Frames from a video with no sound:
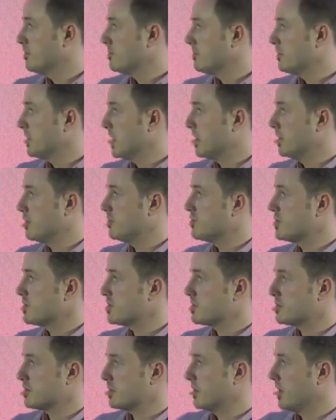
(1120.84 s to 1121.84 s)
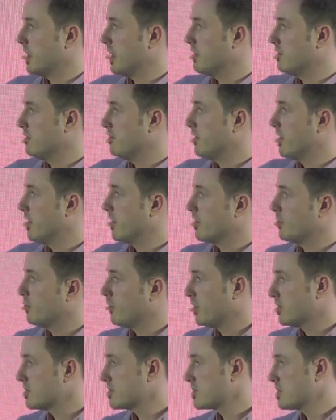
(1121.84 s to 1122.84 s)
then you just add the
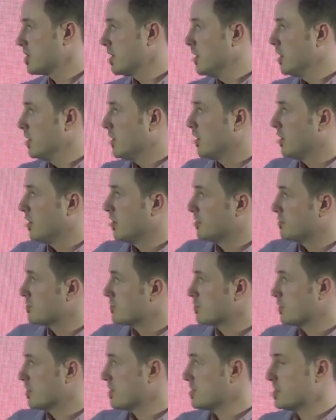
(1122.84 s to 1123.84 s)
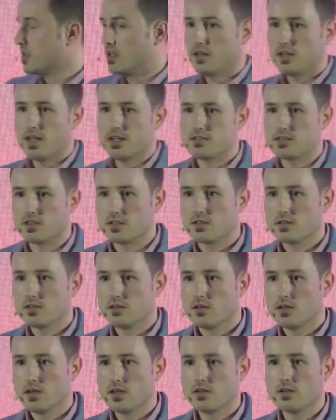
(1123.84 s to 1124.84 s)
variables to source, and that's it.
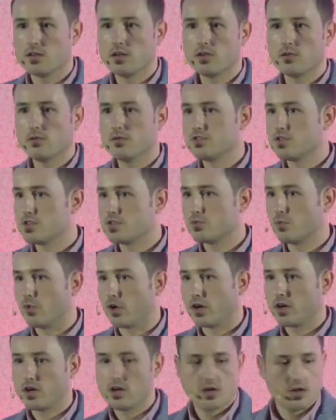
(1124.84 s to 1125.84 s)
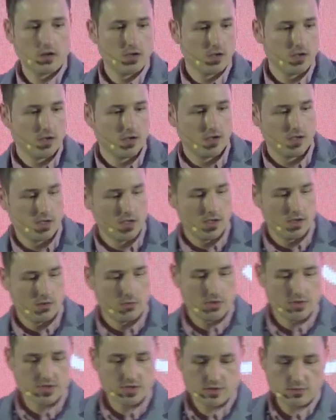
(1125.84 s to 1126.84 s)
It'll just work,
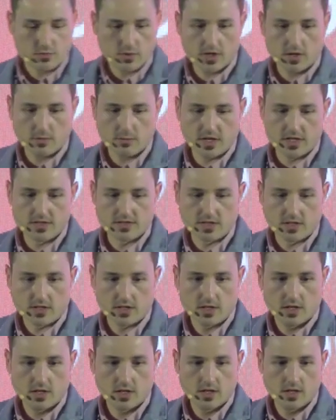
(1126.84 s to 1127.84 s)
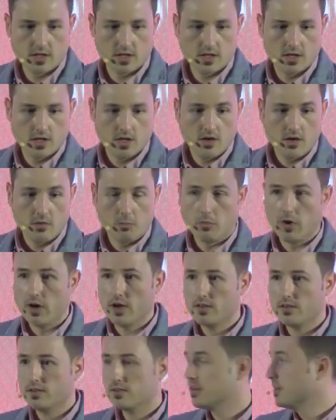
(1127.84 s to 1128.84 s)
which is quite amazing.
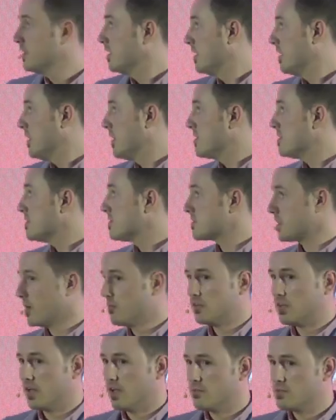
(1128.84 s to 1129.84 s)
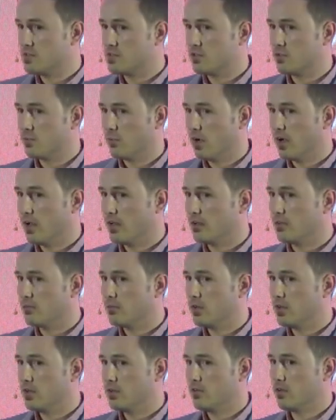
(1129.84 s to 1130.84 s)
But sometimes you might
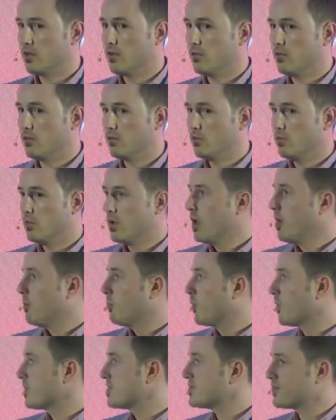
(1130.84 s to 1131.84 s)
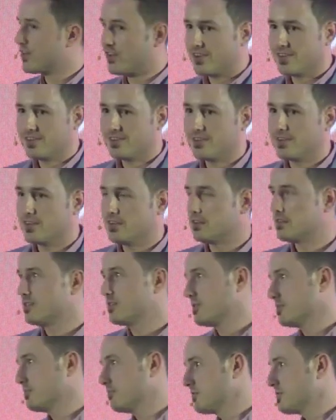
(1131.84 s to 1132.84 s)
be, more secretive.
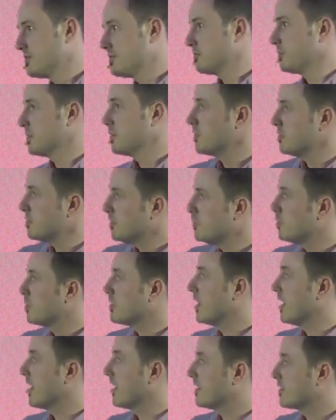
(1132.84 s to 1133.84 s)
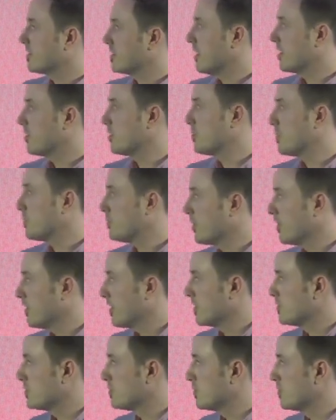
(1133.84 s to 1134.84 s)
You would like other people
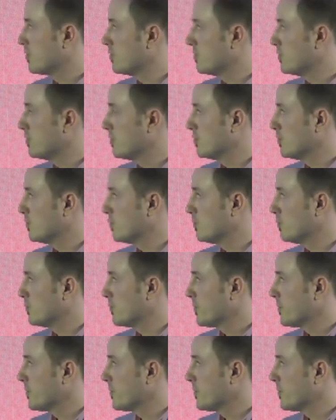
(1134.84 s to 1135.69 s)
not to